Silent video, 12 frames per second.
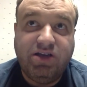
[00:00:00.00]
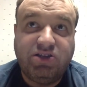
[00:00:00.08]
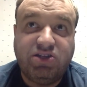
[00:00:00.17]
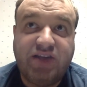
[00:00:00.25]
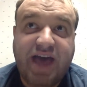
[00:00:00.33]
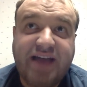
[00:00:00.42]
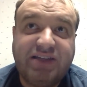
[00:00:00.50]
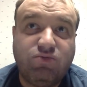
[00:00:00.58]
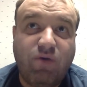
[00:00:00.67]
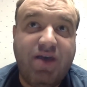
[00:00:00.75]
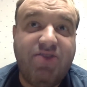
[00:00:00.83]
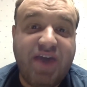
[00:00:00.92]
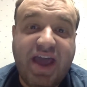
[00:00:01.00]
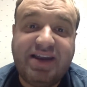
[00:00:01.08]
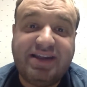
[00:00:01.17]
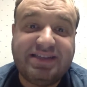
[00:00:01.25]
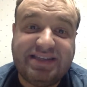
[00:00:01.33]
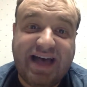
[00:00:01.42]
So that's when they
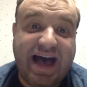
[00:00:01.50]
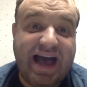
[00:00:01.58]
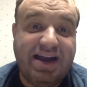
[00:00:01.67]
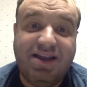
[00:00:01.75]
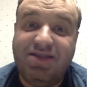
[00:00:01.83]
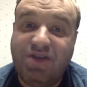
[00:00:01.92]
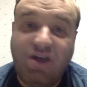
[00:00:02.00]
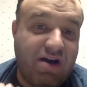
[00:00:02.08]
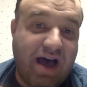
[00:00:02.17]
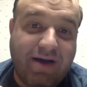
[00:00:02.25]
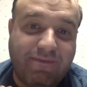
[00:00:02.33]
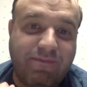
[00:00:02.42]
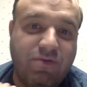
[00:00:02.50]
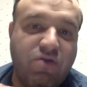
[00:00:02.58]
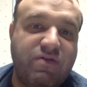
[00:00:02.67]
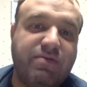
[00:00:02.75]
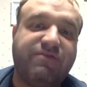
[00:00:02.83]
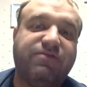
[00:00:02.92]
decide they're not
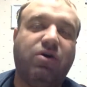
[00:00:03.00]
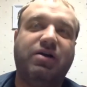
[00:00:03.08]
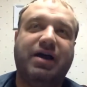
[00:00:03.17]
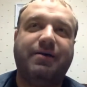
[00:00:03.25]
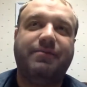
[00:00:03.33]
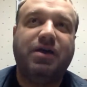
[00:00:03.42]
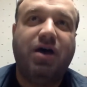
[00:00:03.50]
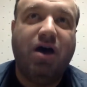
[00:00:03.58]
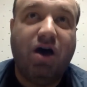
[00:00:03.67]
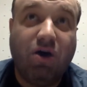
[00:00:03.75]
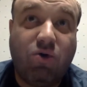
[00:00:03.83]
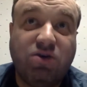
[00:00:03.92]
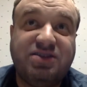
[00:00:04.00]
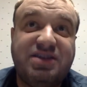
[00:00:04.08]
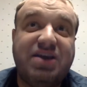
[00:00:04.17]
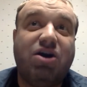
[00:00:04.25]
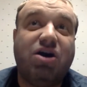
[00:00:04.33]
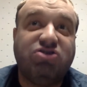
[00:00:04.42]
moving to Florida. Of course,
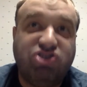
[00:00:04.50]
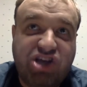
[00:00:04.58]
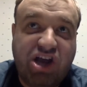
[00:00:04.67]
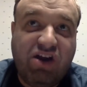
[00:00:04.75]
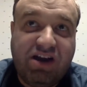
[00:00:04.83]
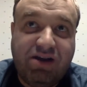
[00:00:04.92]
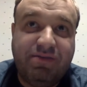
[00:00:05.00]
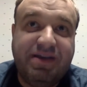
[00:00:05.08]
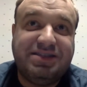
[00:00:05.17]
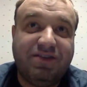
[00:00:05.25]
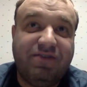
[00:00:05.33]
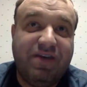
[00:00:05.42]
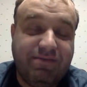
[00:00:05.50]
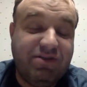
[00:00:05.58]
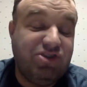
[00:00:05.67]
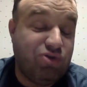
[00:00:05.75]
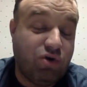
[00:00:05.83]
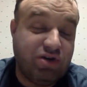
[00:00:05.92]
they call Jerry in the midst of him
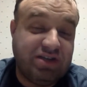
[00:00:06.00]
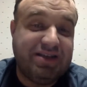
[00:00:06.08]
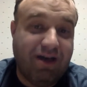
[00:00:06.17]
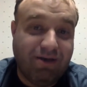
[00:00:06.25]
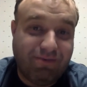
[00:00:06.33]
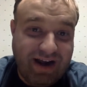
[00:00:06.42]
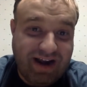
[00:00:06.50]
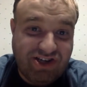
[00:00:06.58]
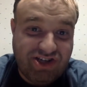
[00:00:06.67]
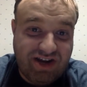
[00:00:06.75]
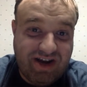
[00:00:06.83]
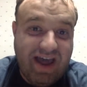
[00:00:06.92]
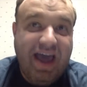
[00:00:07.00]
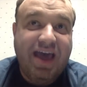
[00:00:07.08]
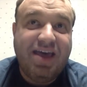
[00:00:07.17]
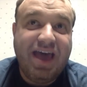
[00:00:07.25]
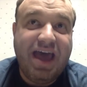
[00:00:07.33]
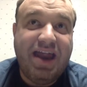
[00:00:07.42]
and George's celebration.
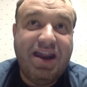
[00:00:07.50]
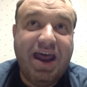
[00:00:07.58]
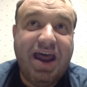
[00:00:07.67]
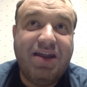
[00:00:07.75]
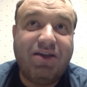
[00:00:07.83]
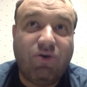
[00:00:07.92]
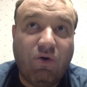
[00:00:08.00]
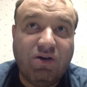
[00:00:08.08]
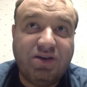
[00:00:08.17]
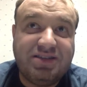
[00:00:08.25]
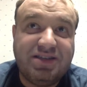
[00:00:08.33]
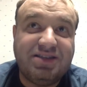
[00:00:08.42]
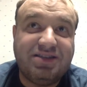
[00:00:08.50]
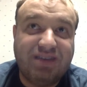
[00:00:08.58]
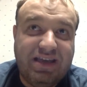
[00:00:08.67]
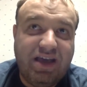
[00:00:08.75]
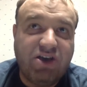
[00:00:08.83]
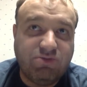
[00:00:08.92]
And then, of course, since
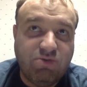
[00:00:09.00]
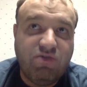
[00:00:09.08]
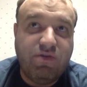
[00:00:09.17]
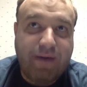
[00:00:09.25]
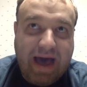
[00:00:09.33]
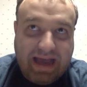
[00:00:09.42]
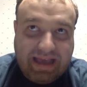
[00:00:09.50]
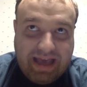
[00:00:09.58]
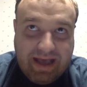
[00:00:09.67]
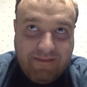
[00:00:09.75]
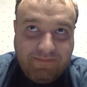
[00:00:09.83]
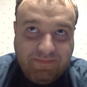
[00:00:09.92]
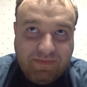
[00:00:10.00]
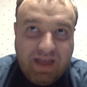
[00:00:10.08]
Leo's moving back in,